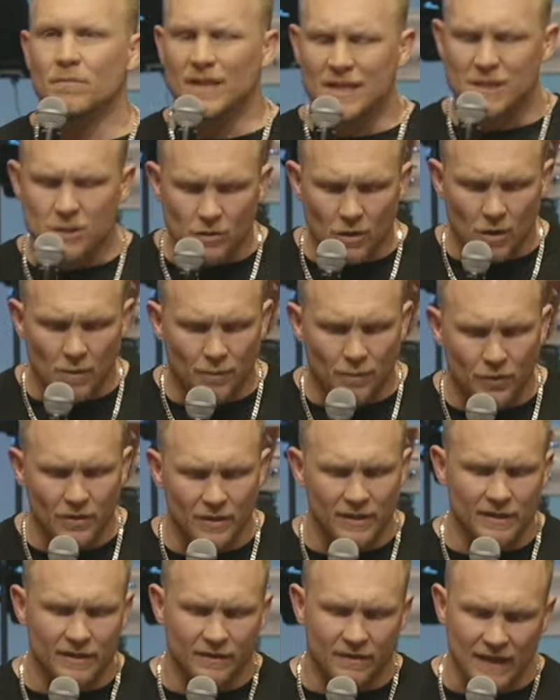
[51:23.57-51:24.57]
Let's start
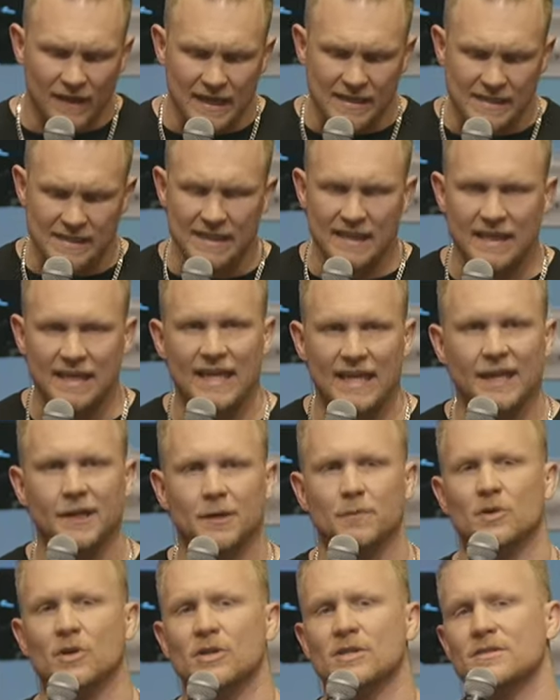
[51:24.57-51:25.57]
putting things in the
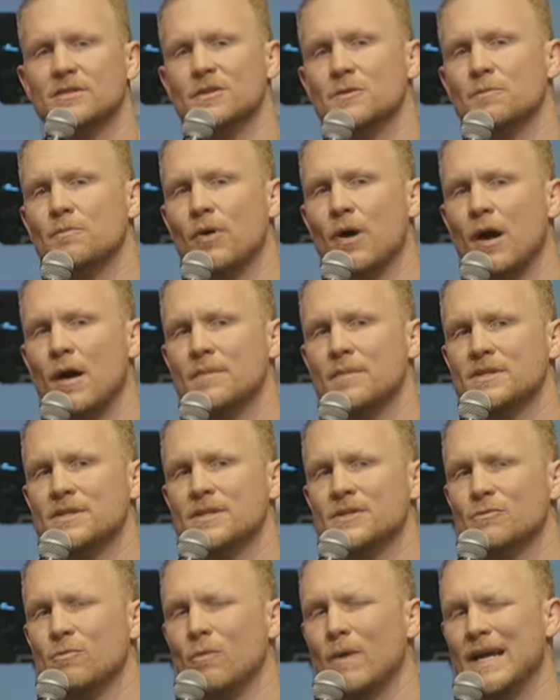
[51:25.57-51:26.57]
kingdom because there's
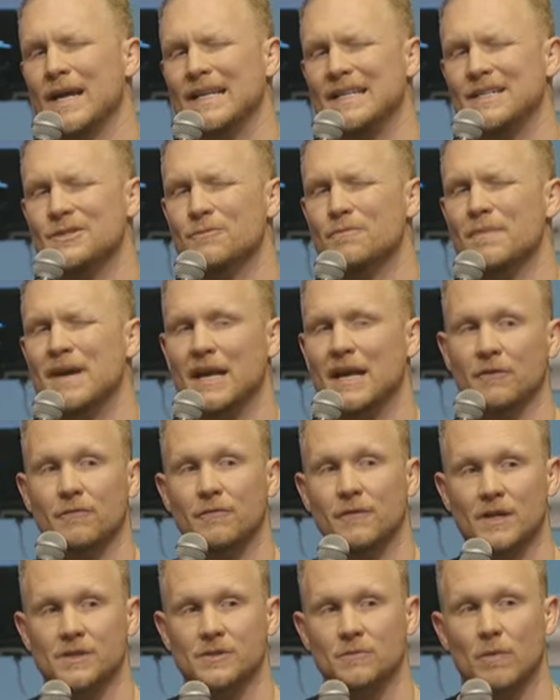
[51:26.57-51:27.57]
promises waiting to
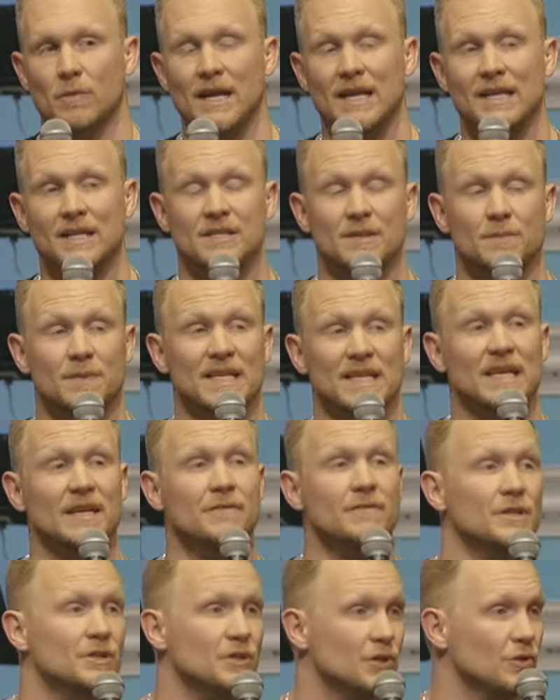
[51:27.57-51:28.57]
manifest, waiting to be
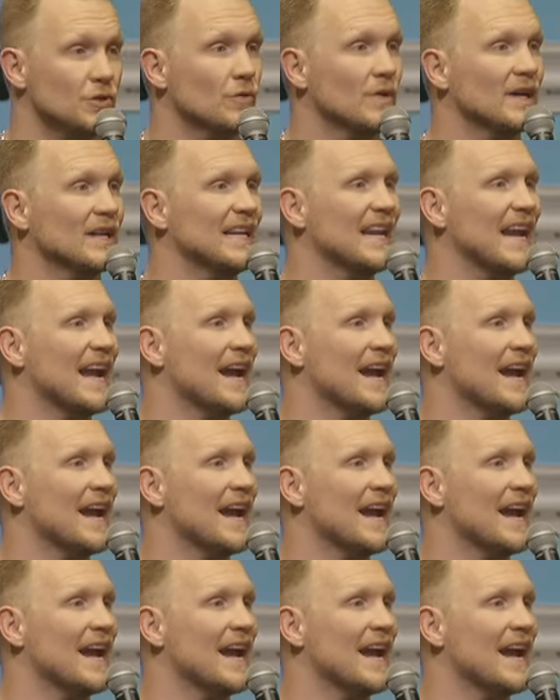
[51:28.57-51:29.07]
given to you, an